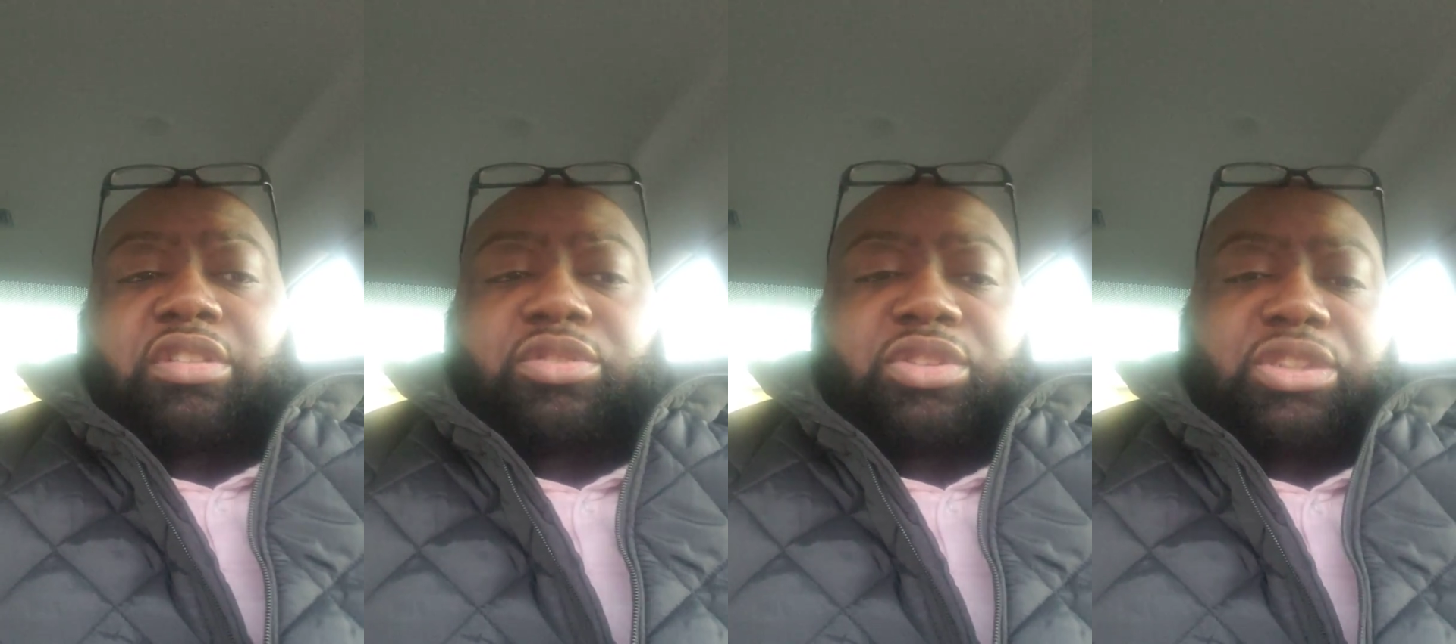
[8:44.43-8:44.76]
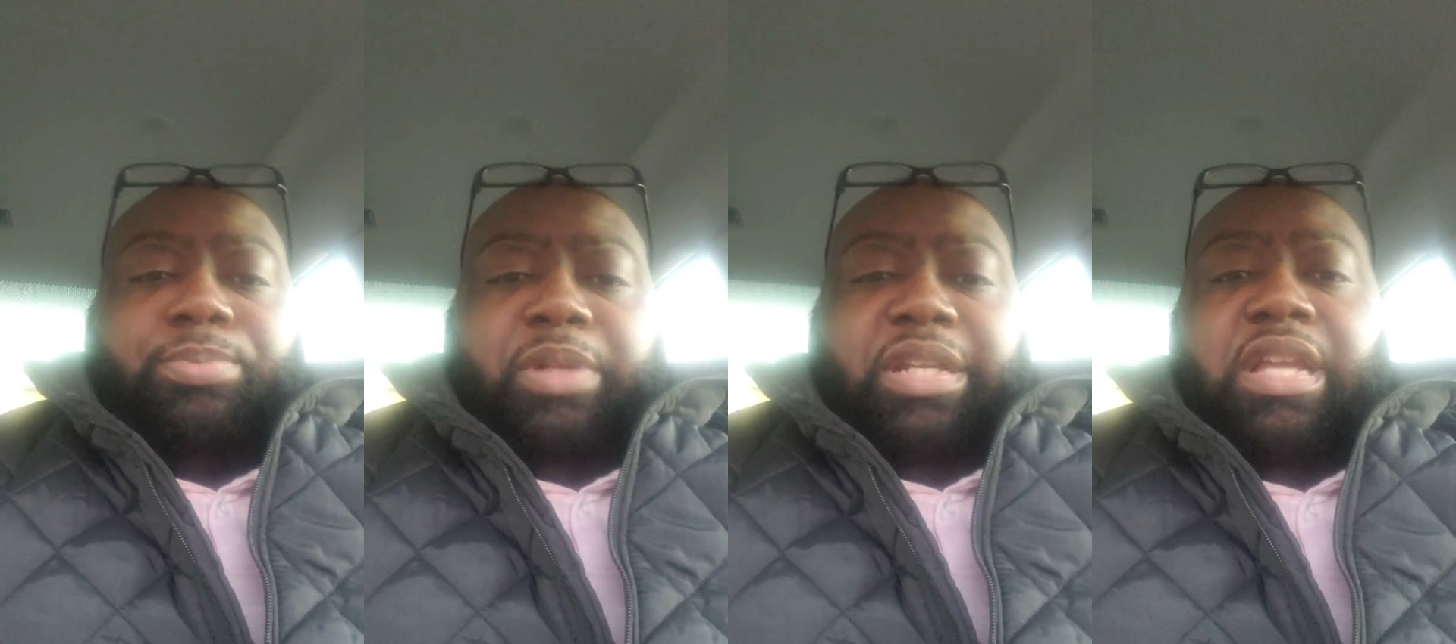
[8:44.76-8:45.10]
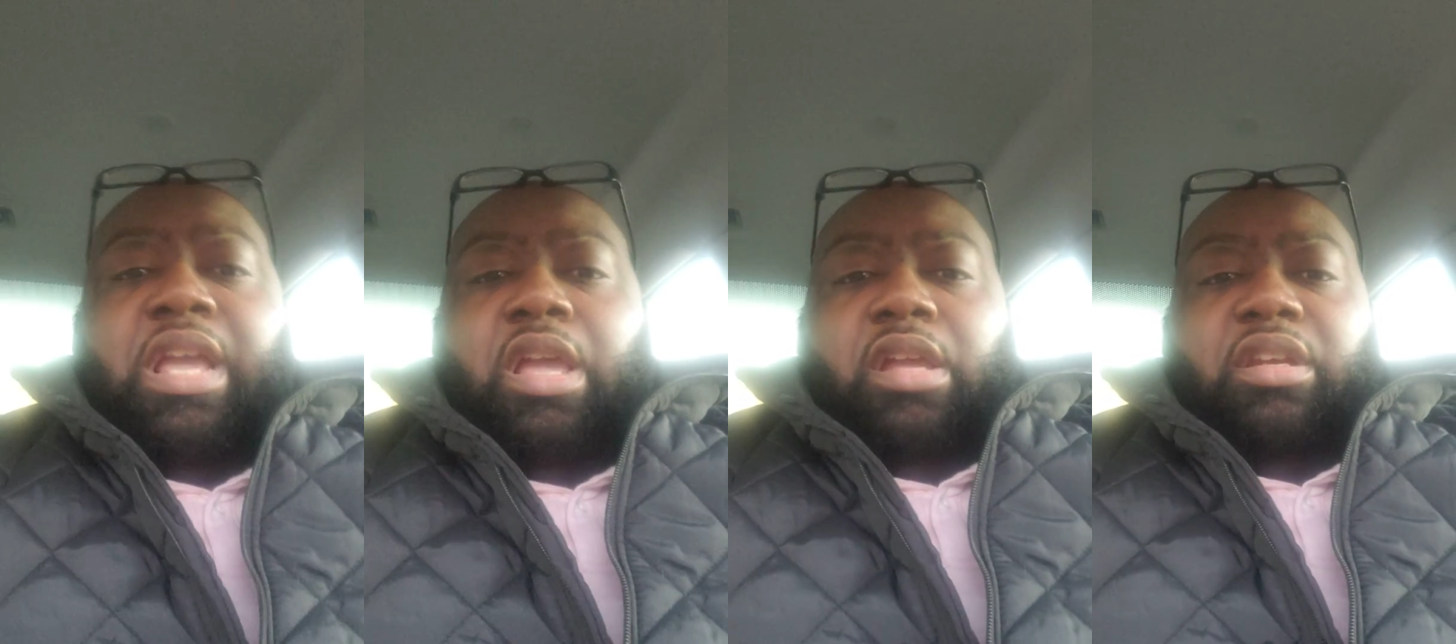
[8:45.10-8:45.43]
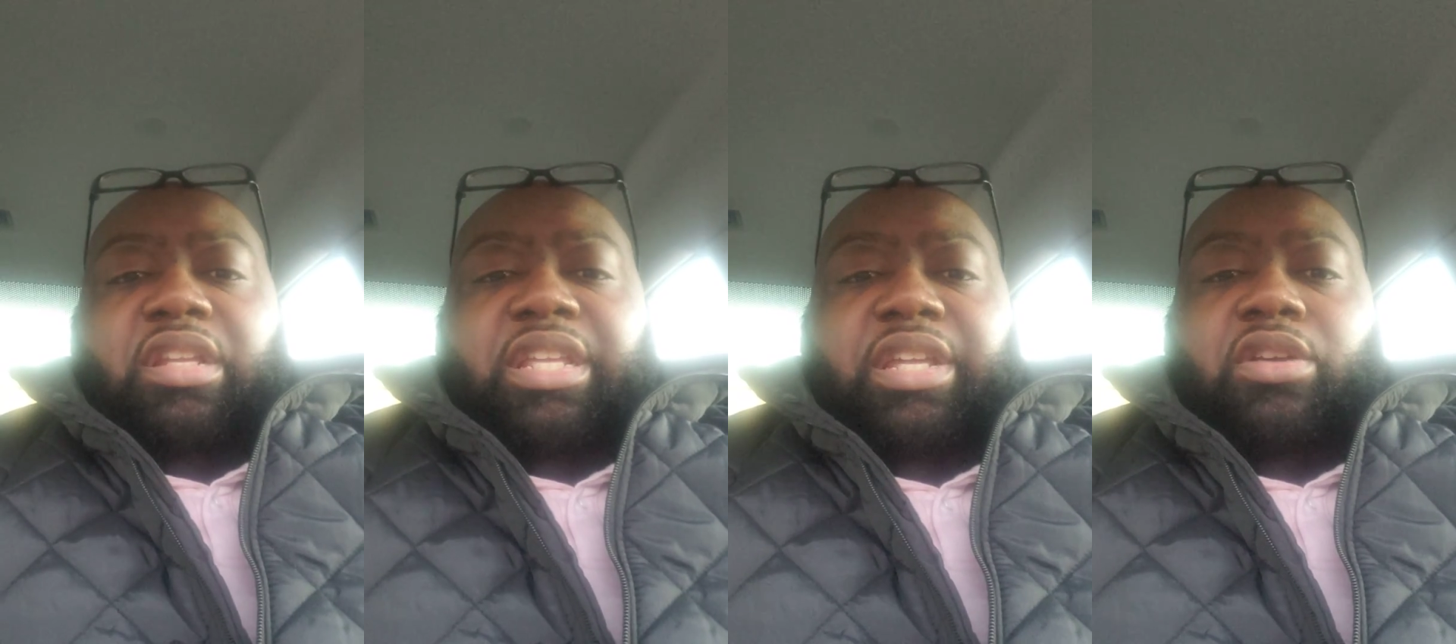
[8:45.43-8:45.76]
You just play
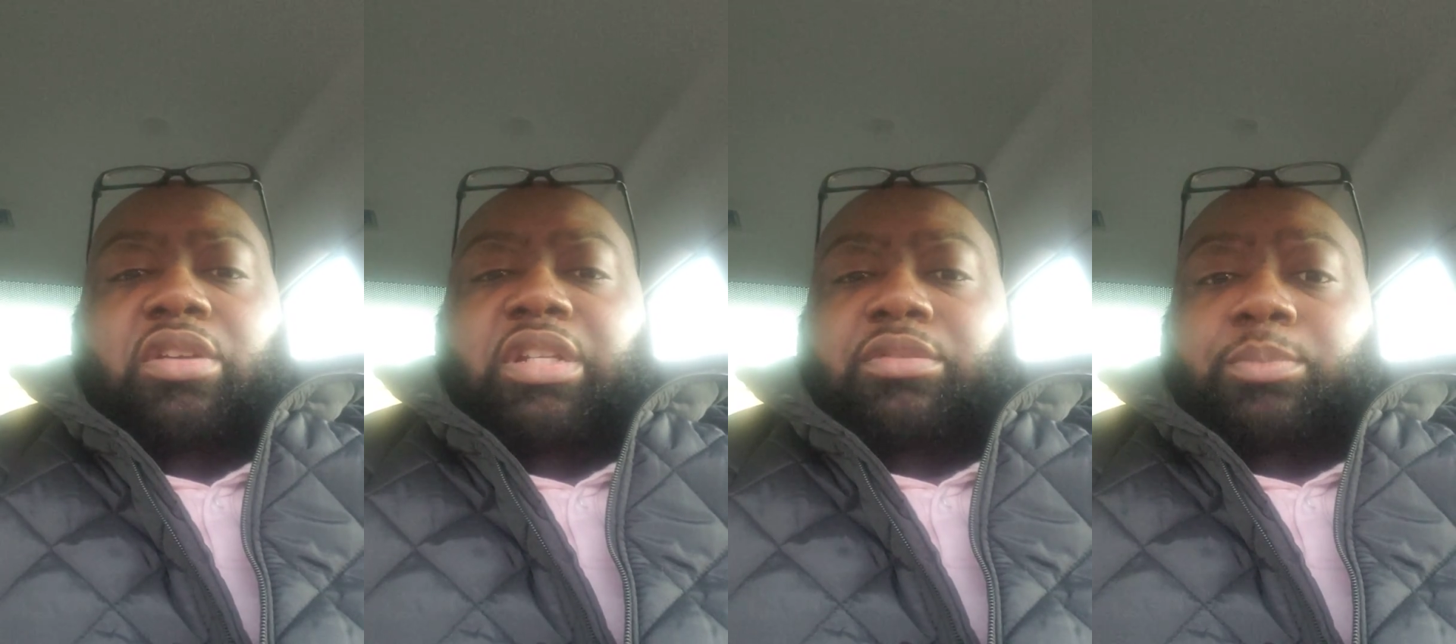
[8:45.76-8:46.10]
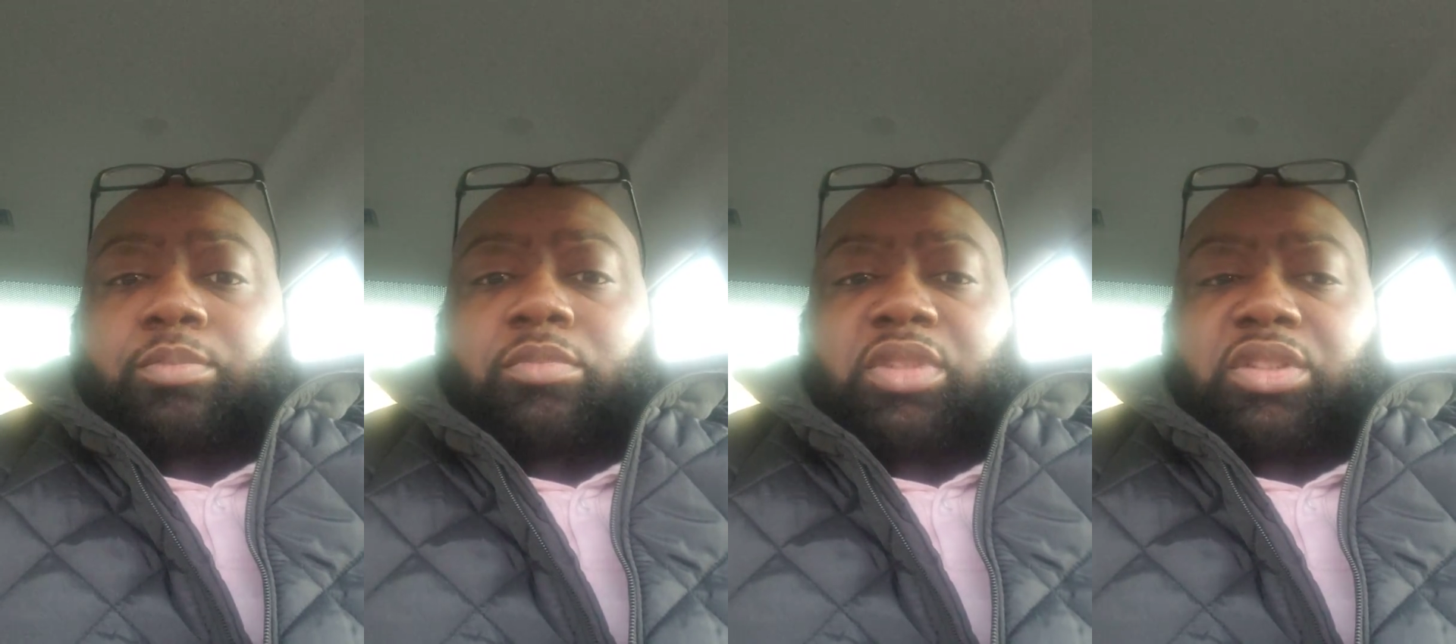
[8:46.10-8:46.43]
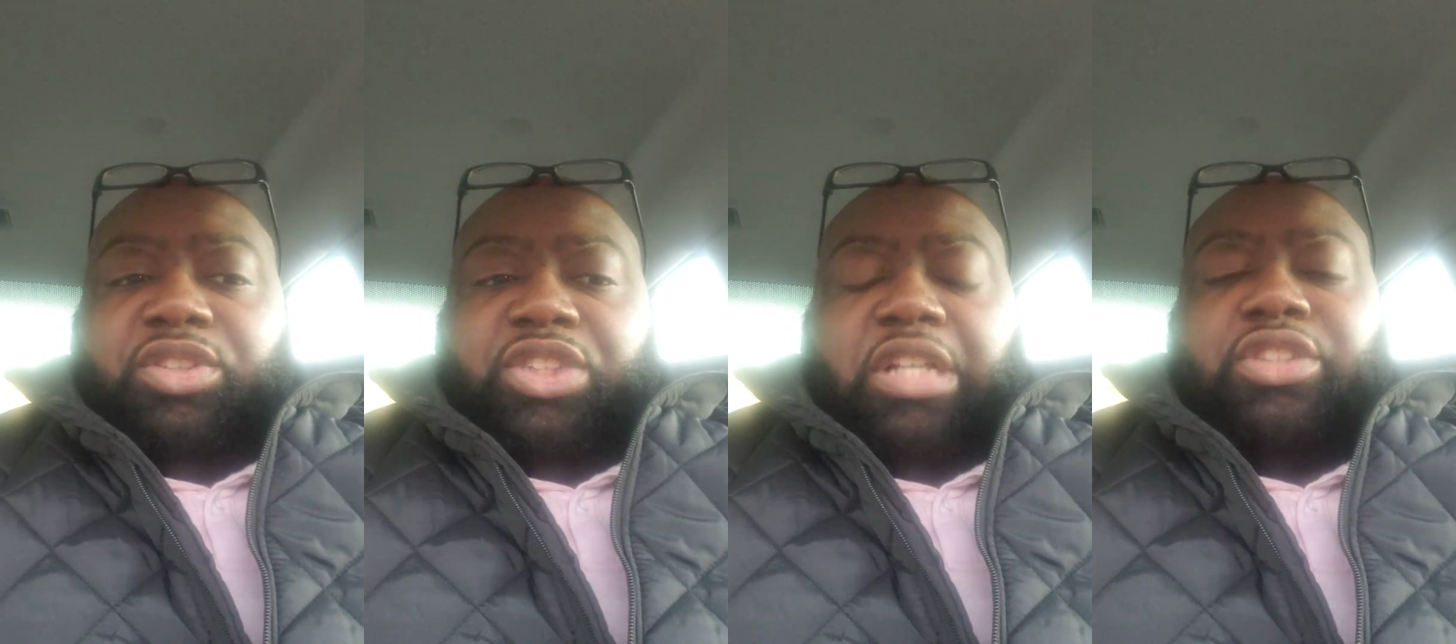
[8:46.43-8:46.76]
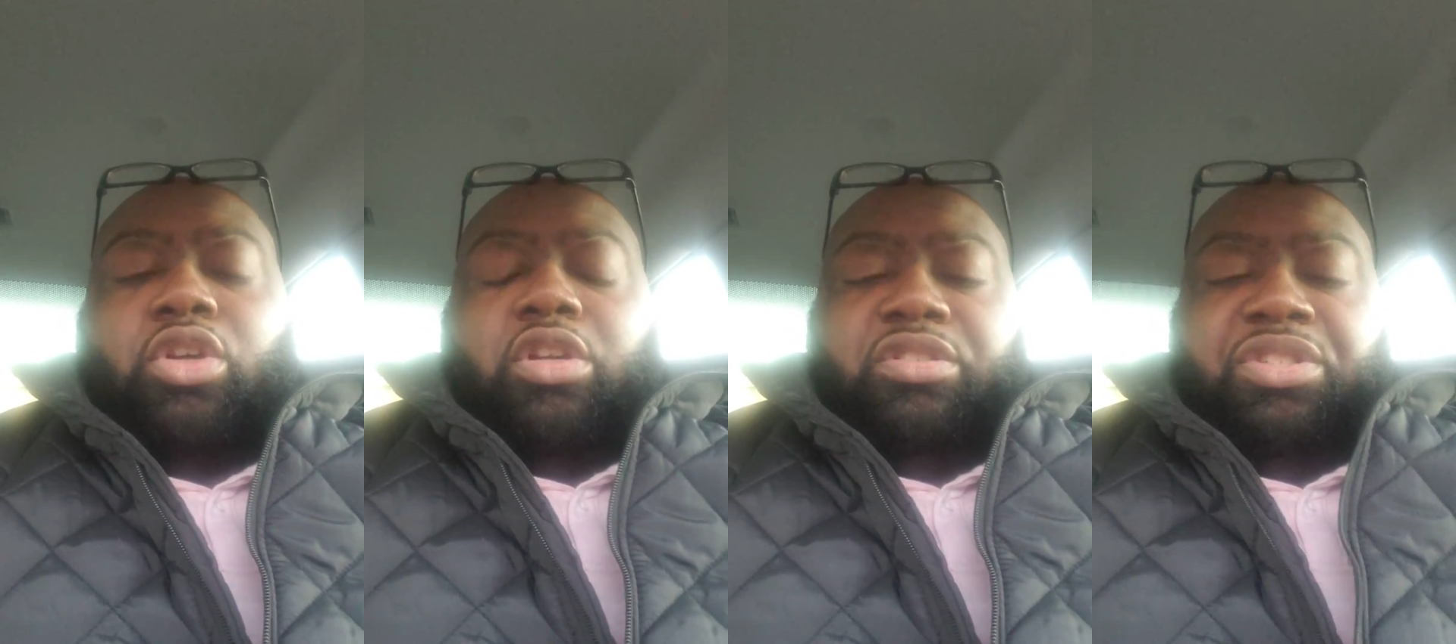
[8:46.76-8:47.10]
Nickeil and Josh Hart.